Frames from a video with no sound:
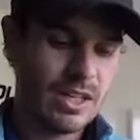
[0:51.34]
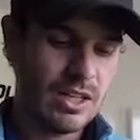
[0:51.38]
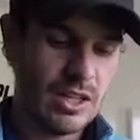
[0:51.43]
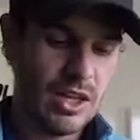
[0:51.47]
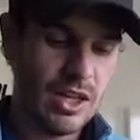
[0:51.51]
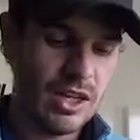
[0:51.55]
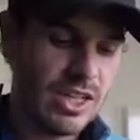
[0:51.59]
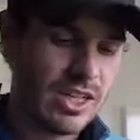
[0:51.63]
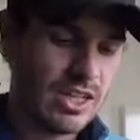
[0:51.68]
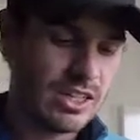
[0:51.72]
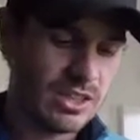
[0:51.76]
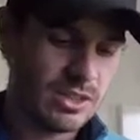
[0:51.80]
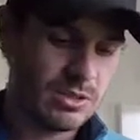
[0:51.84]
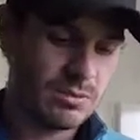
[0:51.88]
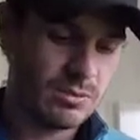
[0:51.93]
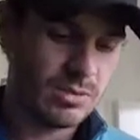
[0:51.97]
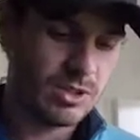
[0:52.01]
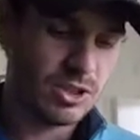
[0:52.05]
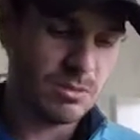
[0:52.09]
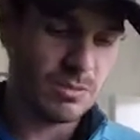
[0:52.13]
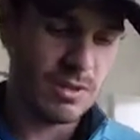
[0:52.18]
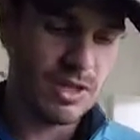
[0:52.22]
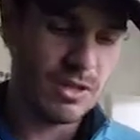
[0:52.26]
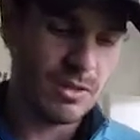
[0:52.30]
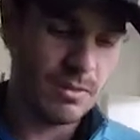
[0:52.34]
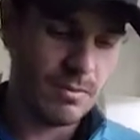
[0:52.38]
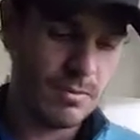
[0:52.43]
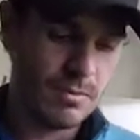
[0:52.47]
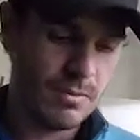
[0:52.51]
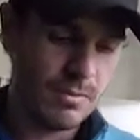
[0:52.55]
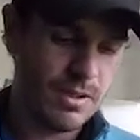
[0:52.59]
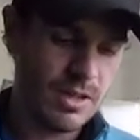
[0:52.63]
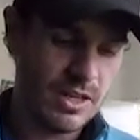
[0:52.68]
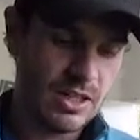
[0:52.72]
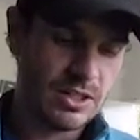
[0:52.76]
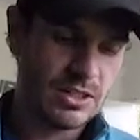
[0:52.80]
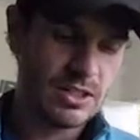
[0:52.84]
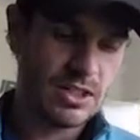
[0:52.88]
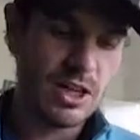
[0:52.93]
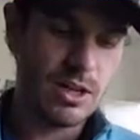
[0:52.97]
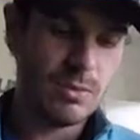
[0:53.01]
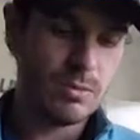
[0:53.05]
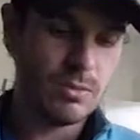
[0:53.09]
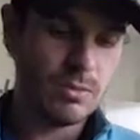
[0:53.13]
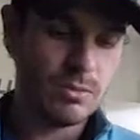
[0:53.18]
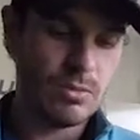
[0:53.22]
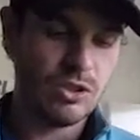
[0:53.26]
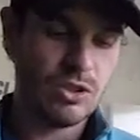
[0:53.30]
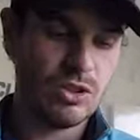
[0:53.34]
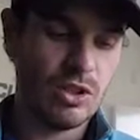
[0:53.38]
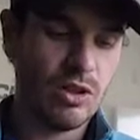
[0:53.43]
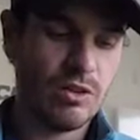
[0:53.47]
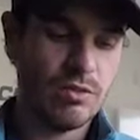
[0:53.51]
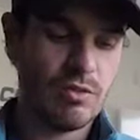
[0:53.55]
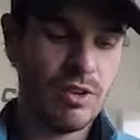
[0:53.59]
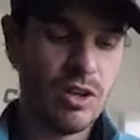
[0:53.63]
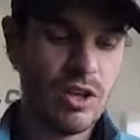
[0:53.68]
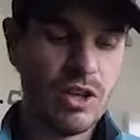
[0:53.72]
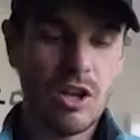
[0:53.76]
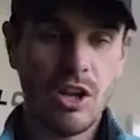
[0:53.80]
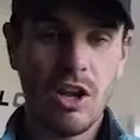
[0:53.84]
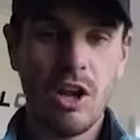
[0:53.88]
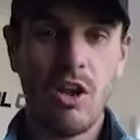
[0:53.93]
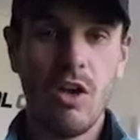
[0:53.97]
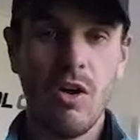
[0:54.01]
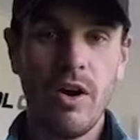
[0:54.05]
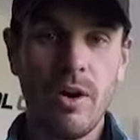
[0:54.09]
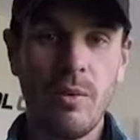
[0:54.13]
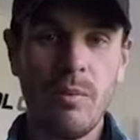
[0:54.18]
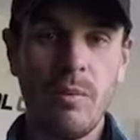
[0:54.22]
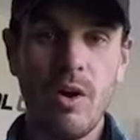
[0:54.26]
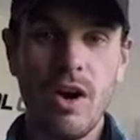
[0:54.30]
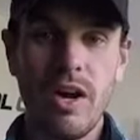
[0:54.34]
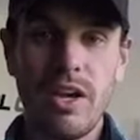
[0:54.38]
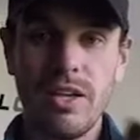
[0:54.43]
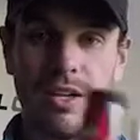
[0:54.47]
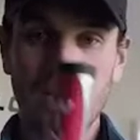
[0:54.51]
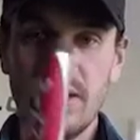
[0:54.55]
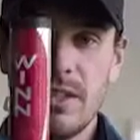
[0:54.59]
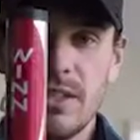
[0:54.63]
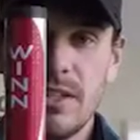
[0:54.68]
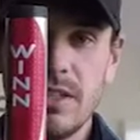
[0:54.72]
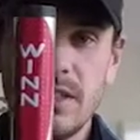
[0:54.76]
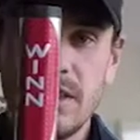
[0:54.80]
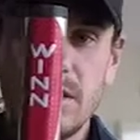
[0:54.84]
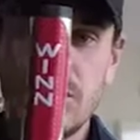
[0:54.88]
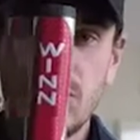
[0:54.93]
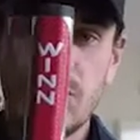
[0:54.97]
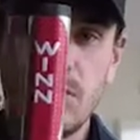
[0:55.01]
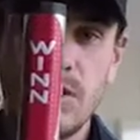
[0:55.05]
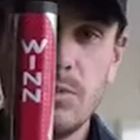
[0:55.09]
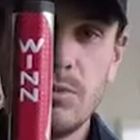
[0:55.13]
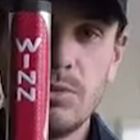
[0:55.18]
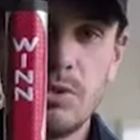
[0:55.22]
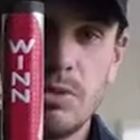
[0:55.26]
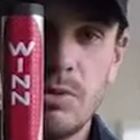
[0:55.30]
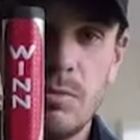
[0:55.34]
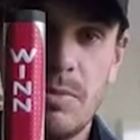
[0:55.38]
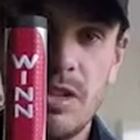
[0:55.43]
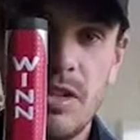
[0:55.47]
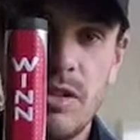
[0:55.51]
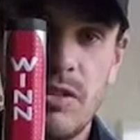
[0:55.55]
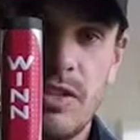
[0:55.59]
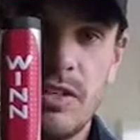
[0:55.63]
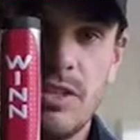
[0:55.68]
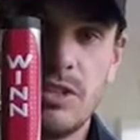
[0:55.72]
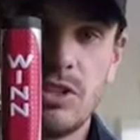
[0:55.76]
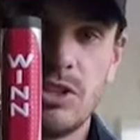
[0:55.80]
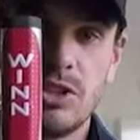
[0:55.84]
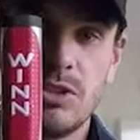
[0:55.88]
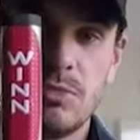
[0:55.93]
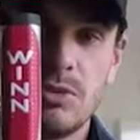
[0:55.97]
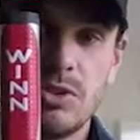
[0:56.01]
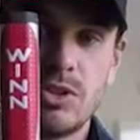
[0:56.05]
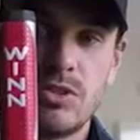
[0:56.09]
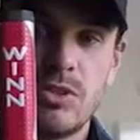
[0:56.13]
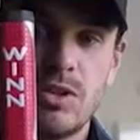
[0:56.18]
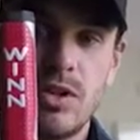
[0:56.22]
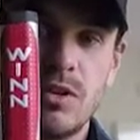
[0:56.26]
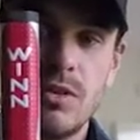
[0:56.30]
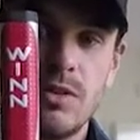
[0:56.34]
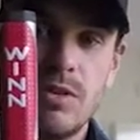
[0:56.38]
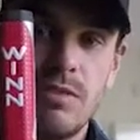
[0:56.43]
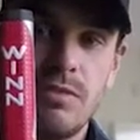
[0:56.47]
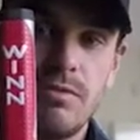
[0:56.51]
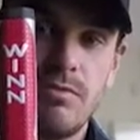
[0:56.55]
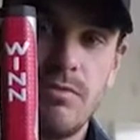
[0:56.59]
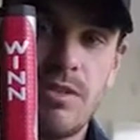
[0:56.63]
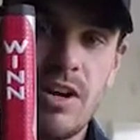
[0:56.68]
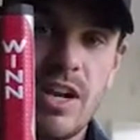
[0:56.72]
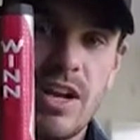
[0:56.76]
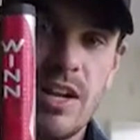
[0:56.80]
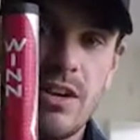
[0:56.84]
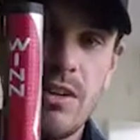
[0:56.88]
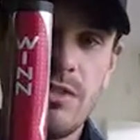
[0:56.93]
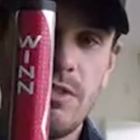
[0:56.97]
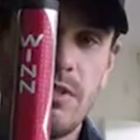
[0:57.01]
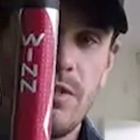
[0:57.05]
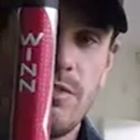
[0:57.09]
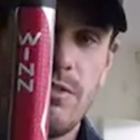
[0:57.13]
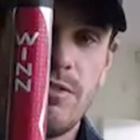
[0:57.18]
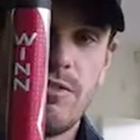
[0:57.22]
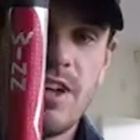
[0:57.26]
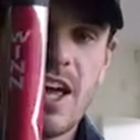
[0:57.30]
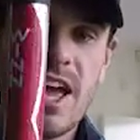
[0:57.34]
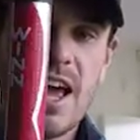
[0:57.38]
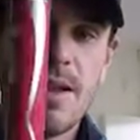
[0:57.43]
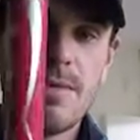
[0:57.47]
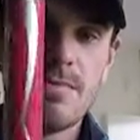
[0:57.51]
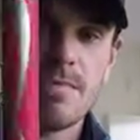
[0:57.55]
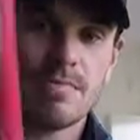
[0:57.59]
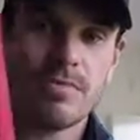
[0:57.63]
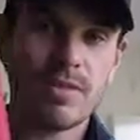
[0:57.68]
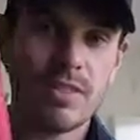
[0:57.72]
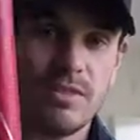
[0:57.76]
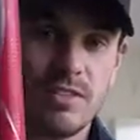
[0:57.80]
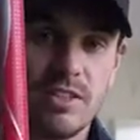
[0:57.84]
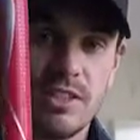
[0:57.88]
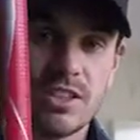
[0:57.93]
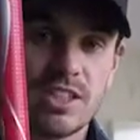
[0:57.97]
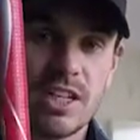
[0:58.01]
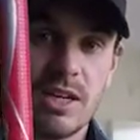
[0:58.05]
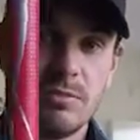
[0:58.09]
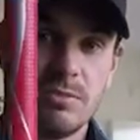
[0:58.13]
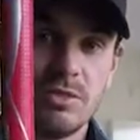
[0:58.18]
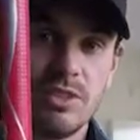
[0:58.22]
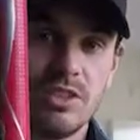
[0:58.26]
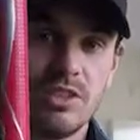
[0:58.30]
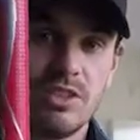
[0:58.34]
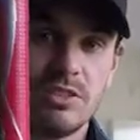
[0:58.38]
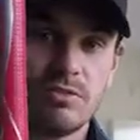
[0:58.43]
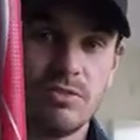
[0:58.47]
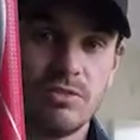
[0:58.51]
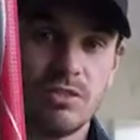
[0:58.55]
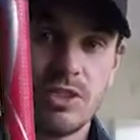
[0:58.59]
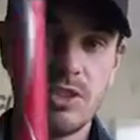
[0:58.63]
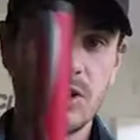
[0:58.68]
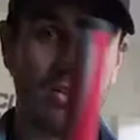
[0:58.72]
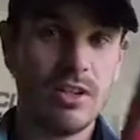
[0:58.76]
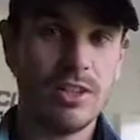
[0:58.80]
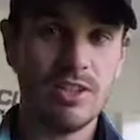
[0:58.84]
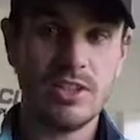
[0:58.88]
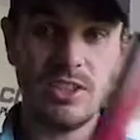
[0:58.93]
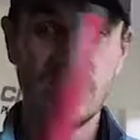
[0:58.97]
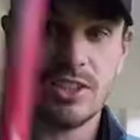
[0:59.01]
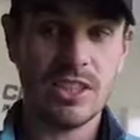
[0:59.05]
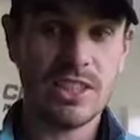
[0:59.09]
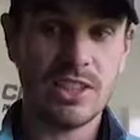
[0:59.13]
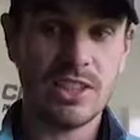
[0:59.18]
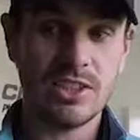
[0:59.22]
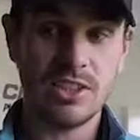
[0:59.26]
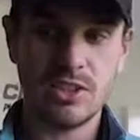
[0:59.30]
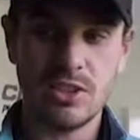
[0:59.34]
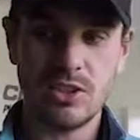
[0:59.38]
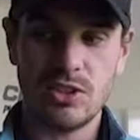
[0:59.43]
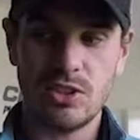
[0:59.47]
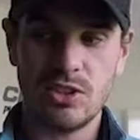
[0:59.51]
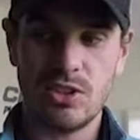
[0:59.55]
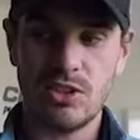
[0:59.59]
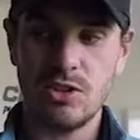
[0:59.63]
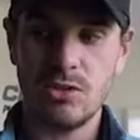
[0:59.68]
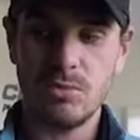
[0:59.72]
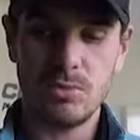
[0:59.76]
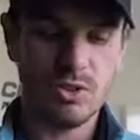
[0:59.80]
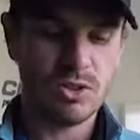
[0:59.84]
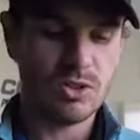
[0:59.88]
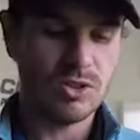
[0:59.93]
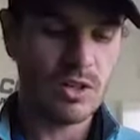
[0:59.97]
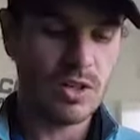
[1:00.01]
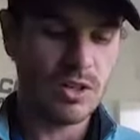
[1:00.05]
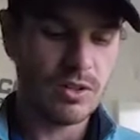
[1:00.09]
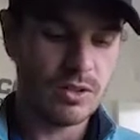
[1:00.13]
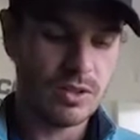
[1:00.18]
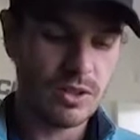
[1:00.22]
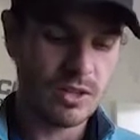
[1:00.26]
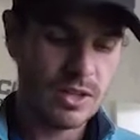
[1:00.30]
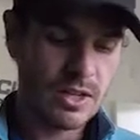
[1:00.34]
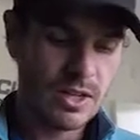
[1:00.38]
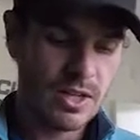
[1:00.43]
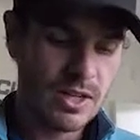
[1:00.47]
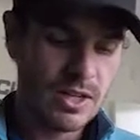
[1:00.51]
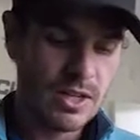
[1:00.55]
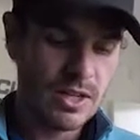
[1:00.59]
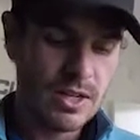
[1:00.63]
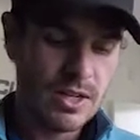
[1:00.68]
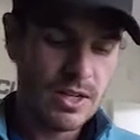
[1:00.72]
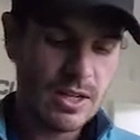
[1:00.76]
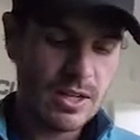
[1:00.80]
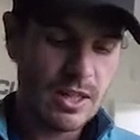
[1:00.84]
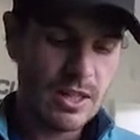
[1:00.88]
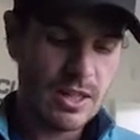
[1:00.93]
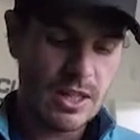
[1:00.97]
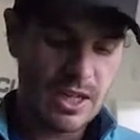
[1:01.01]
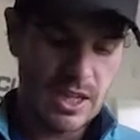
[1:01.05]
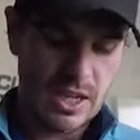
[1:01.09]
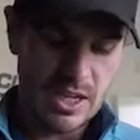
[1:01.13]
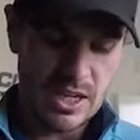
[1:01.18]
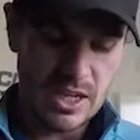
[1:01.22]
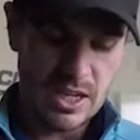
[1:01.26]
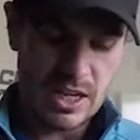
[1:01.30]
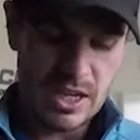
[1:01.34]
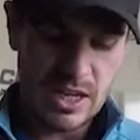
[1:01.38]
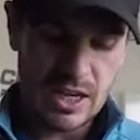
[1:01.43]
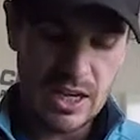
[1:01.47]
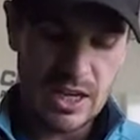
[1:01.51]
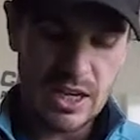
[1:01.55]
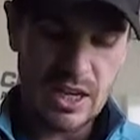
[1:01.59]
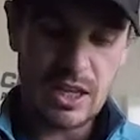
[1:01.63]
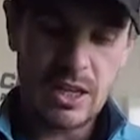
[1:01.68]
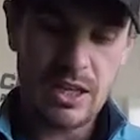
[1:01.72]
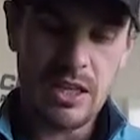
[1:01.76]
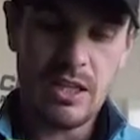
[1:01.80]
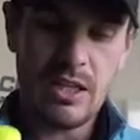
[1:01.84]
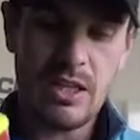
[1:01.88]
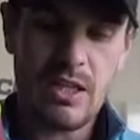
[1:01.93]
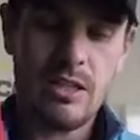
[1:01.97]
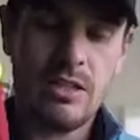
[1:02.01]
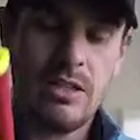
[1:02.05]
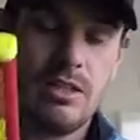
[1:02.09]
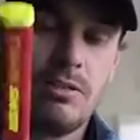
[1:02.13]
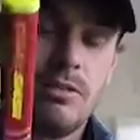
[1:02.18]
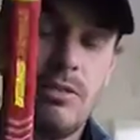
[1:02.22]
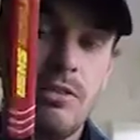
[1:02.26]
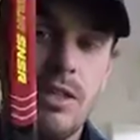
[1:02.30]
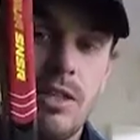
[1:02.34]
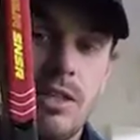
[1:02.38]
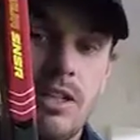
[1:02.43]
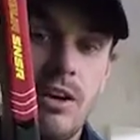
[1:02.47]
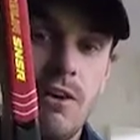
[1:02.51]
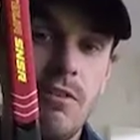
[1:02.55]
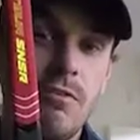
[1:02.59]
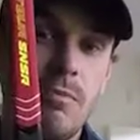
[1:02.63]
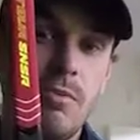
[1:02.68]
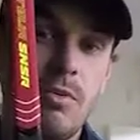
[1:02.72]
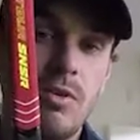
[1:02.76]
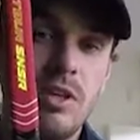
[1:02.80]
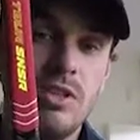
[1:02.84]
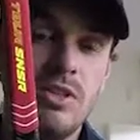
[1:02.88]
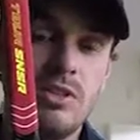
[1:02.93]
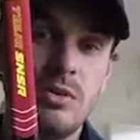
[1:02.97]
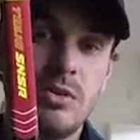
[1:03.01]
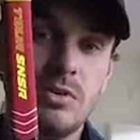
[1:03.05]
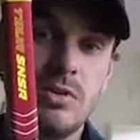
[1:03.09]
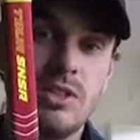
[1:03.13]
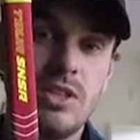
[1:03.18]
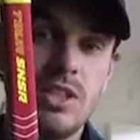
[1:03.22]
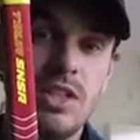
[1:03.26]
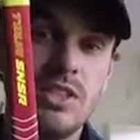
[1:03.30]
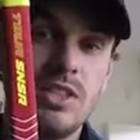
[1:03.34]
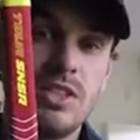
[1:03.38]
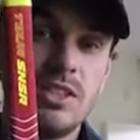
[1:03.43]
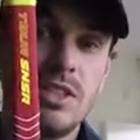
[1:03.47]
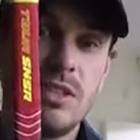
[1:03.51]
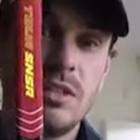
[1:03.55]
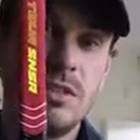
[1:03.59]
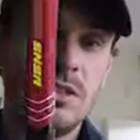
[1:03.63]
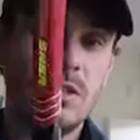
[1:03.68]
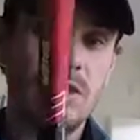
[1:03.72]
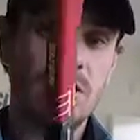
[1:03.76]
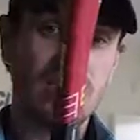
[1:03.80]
here's some other examples of lightweight grips, a bit like the SuperStroke, round and fat. This comes in different sizes, as does the SuperStroke. The Golf Pride Tour sensor, this